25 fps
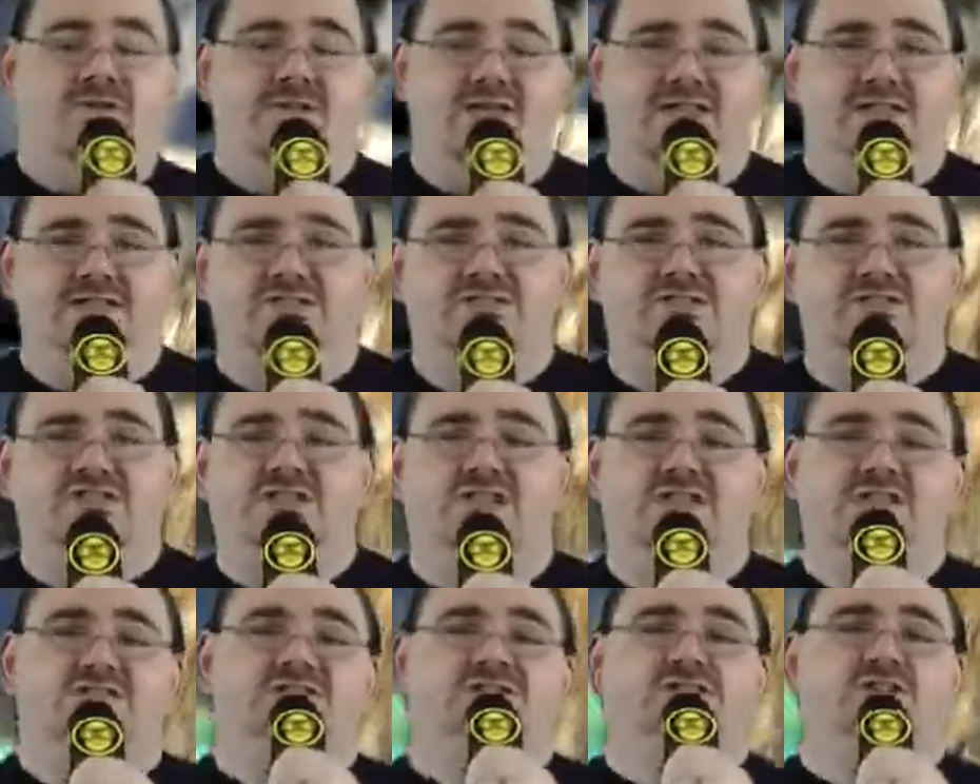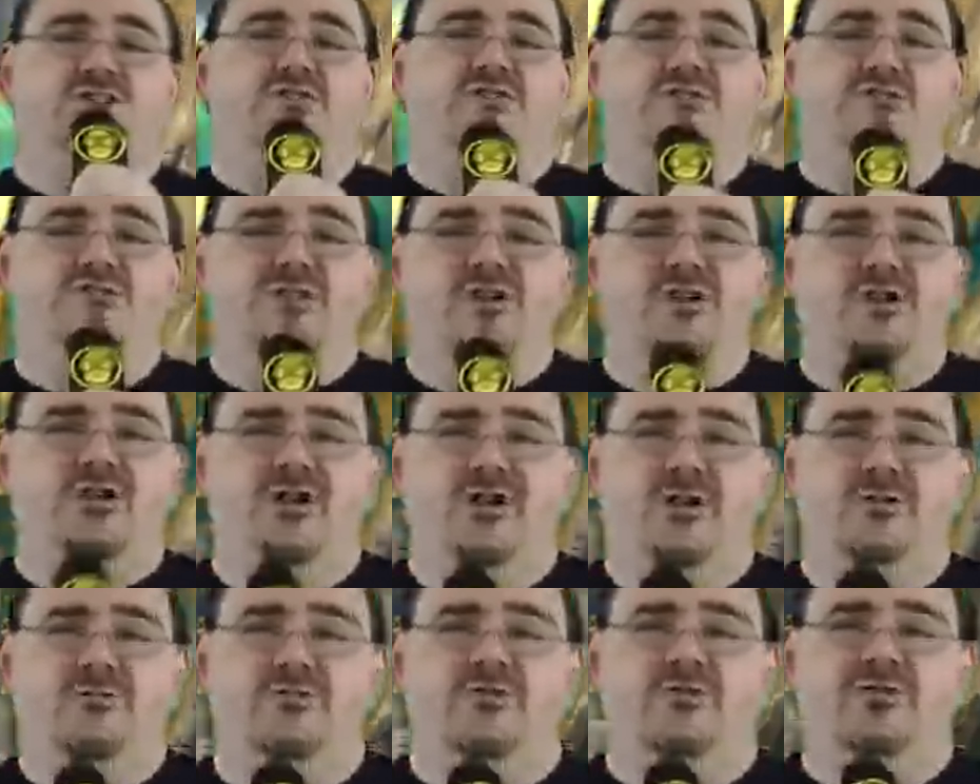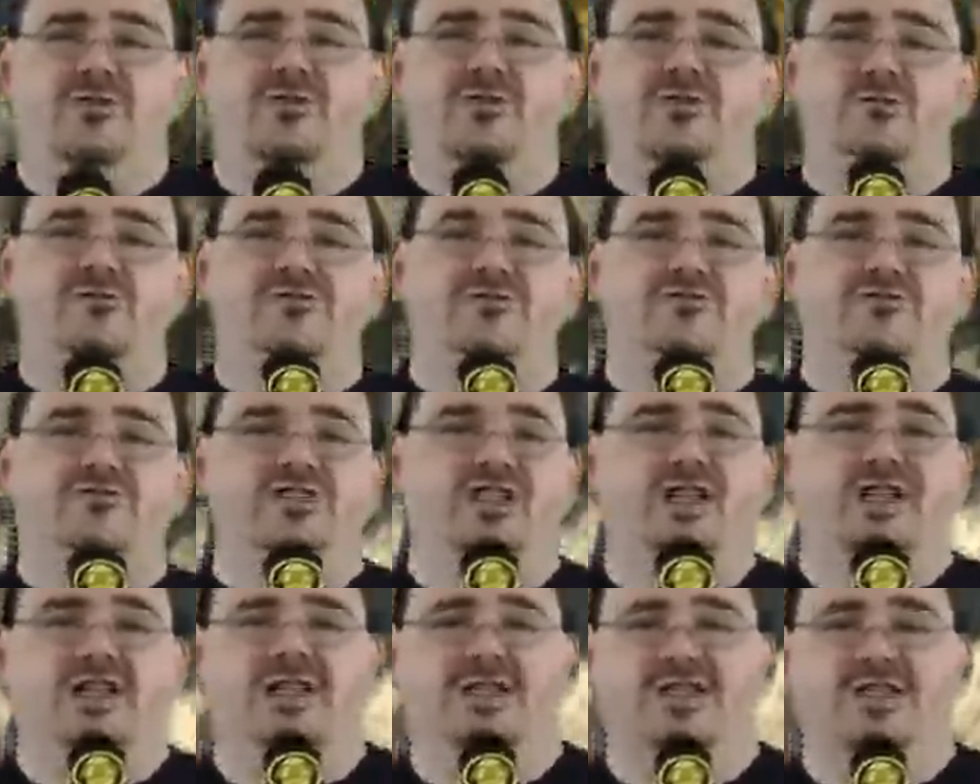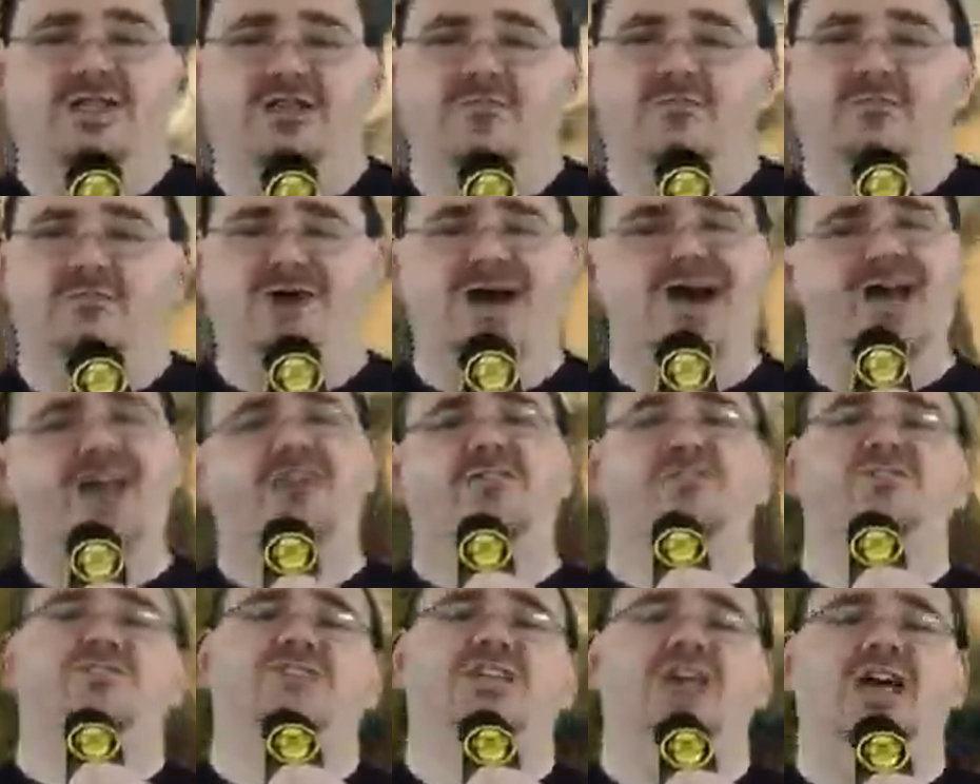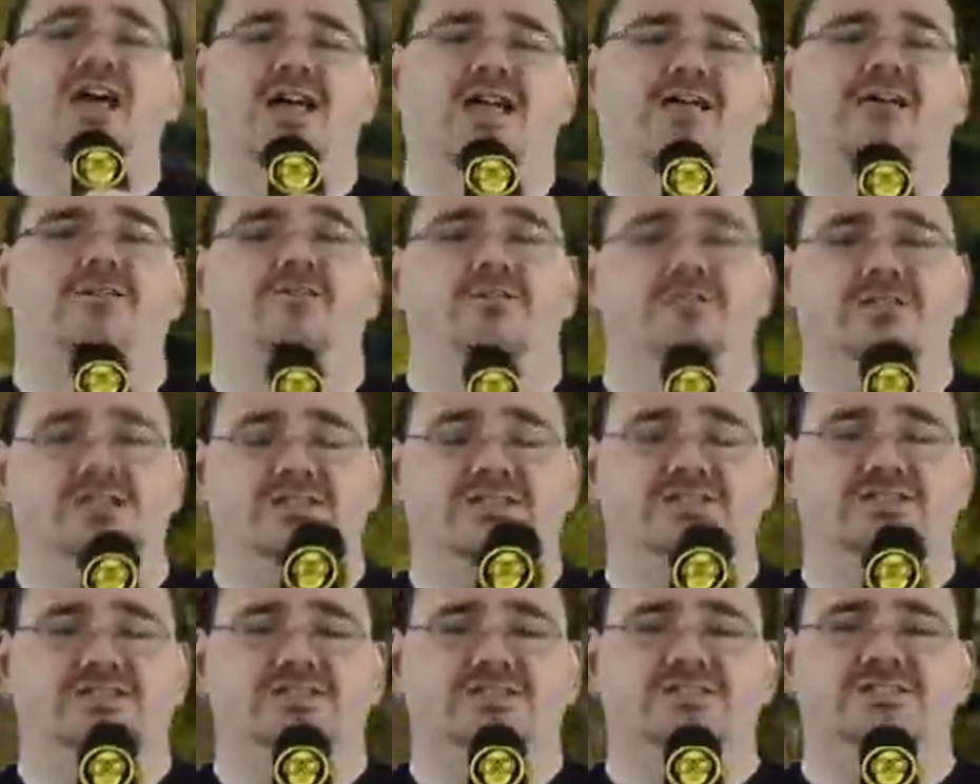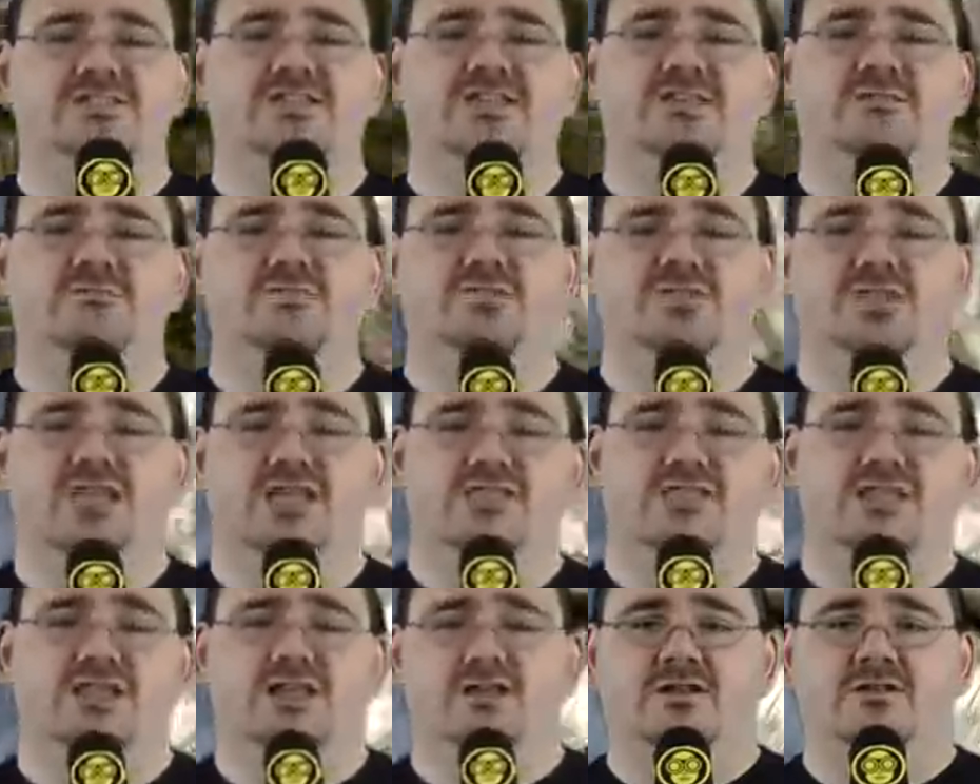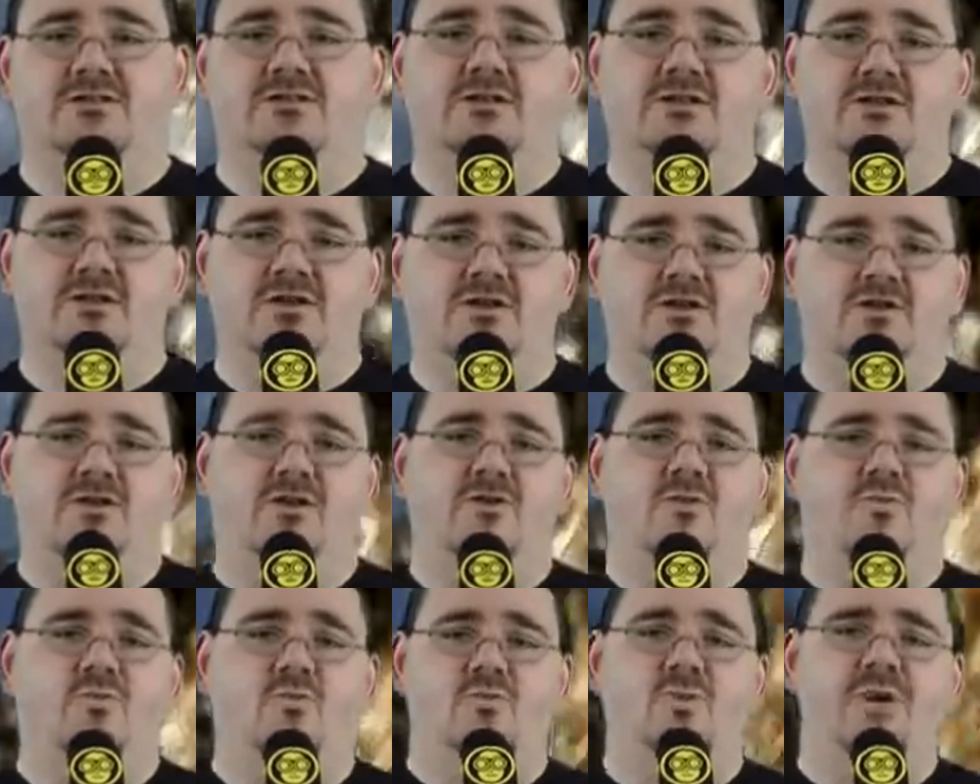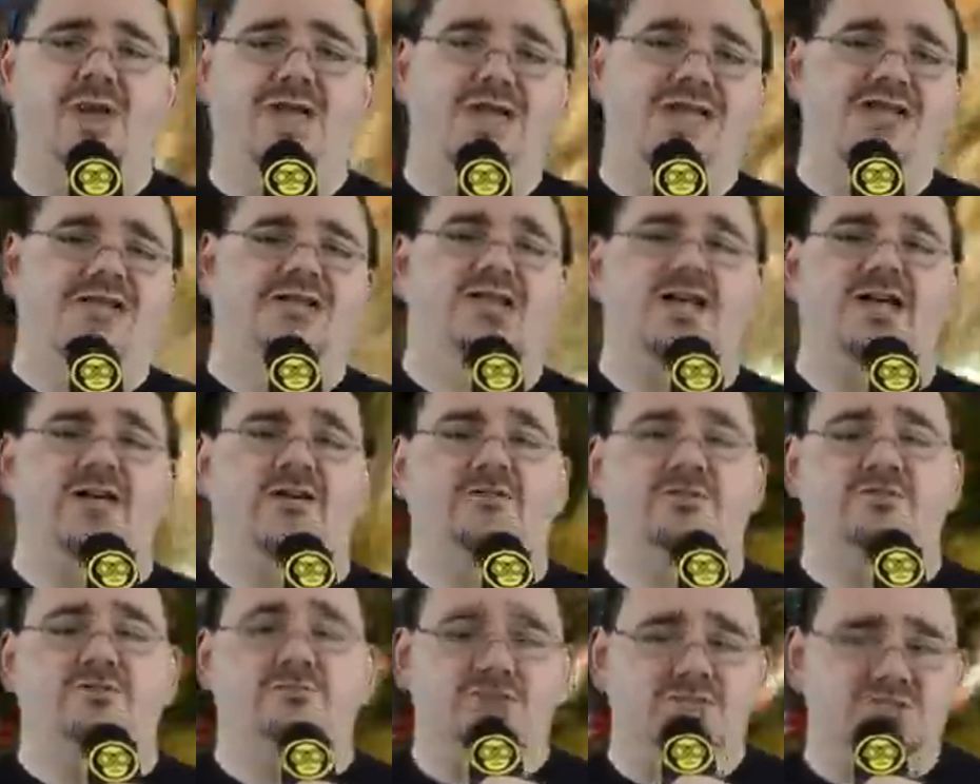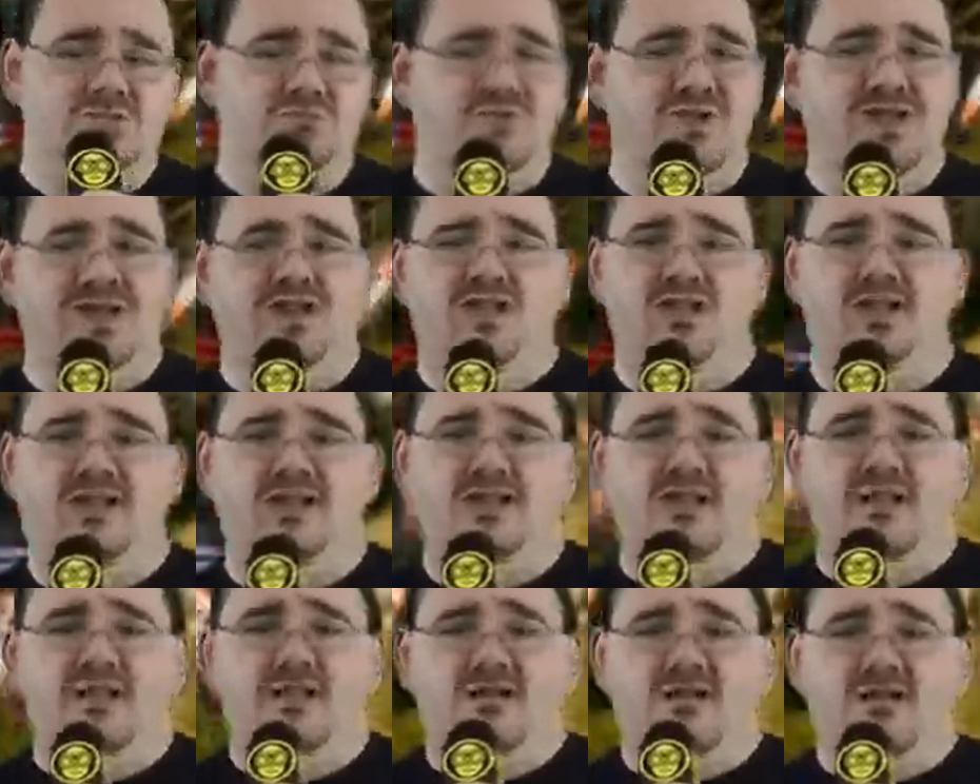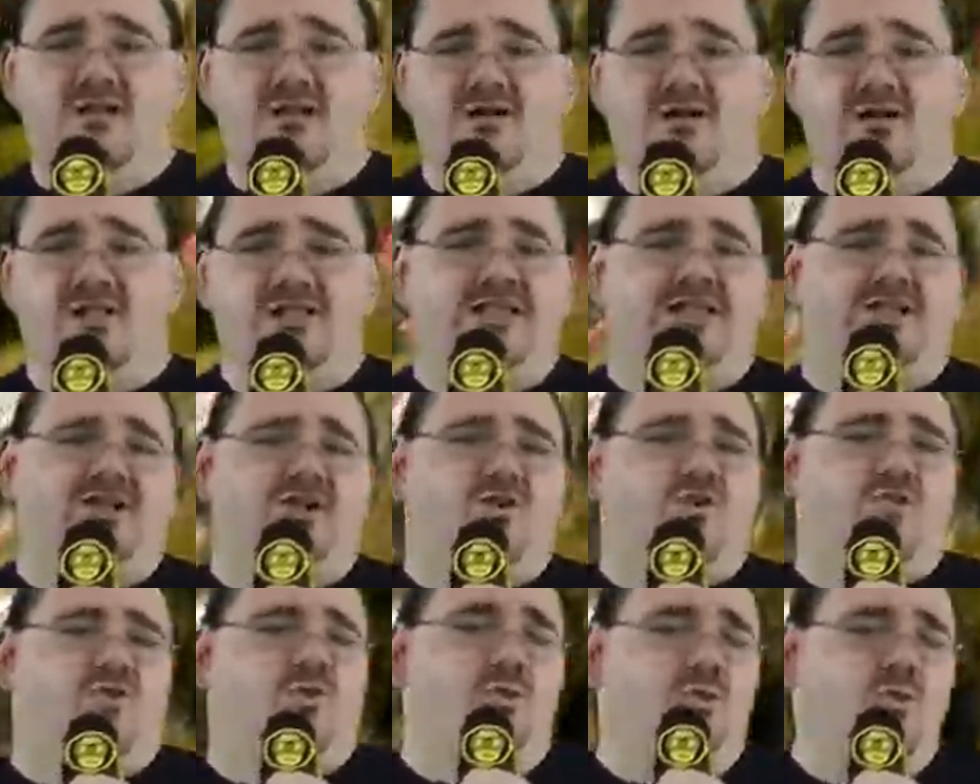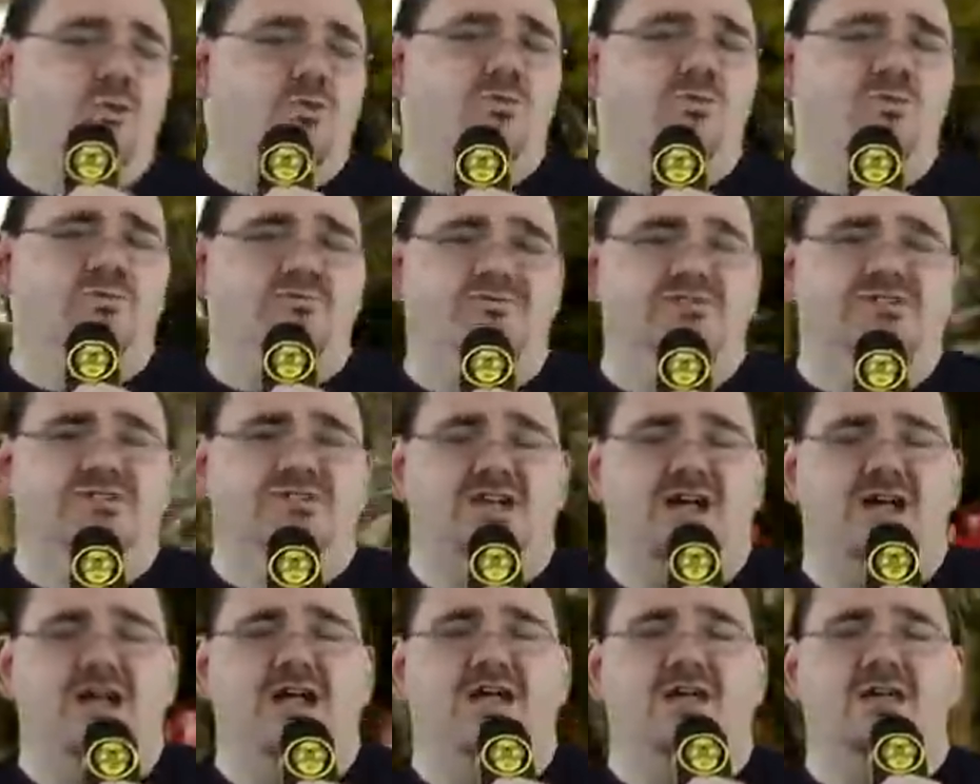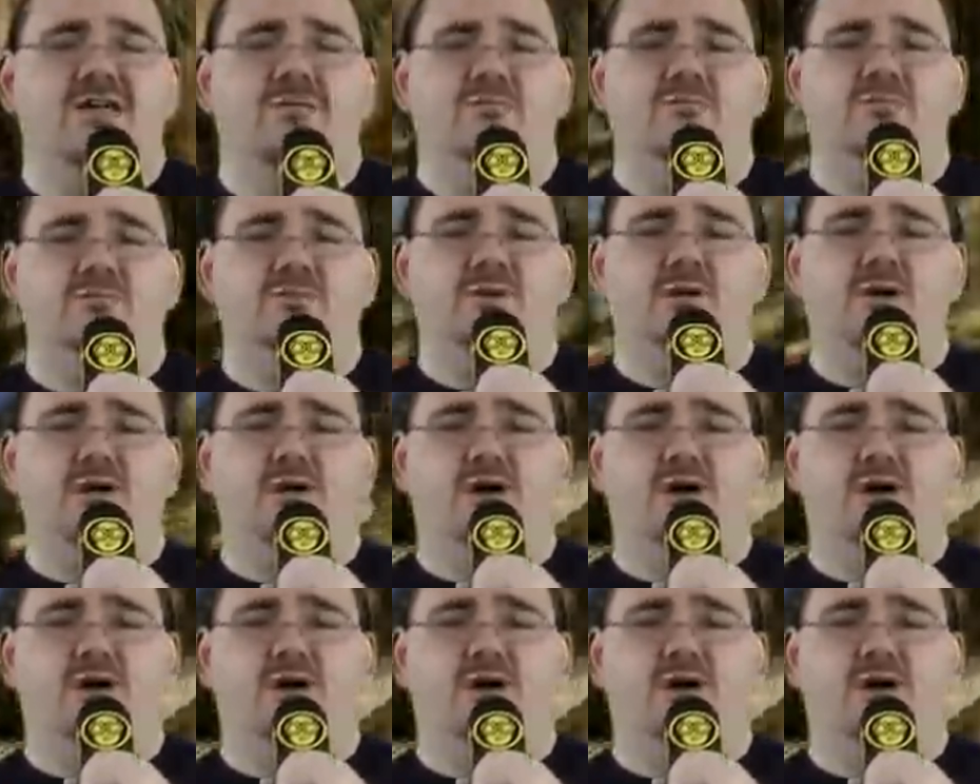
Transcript: It's so far up, you'll be flying miles high, or at least it seems, and then go way down. You'll be spending like a quarter of the time